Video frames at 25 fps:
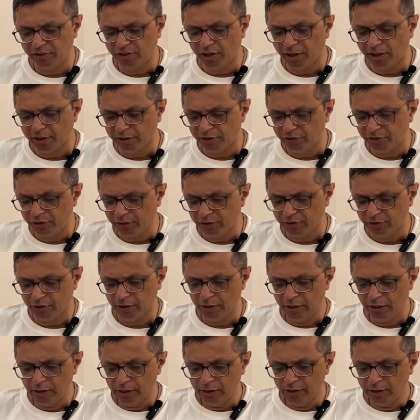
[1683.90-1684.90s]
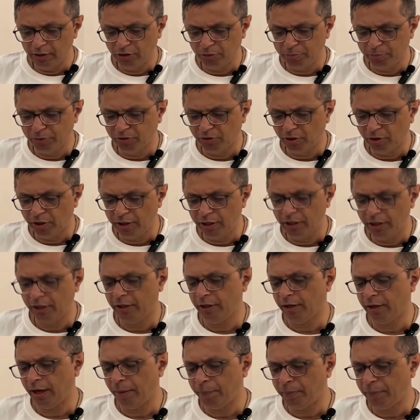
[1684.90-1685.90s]
strategies, especially in
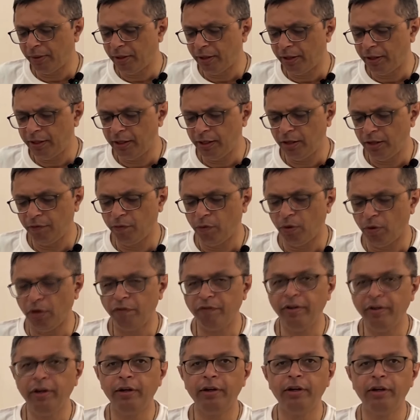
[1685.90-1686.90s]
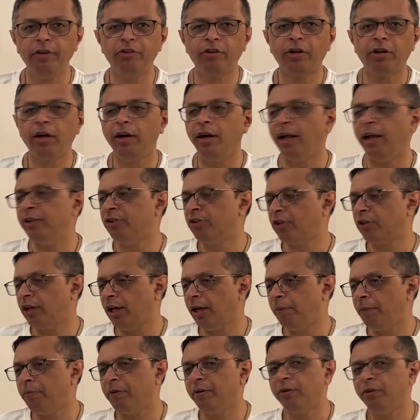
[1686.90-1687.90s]
a rapidly evolving digital
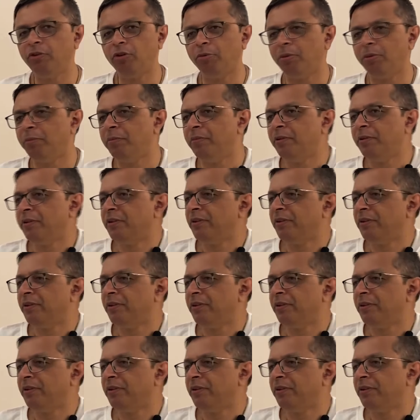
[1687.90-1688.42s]
landscape, Shubham?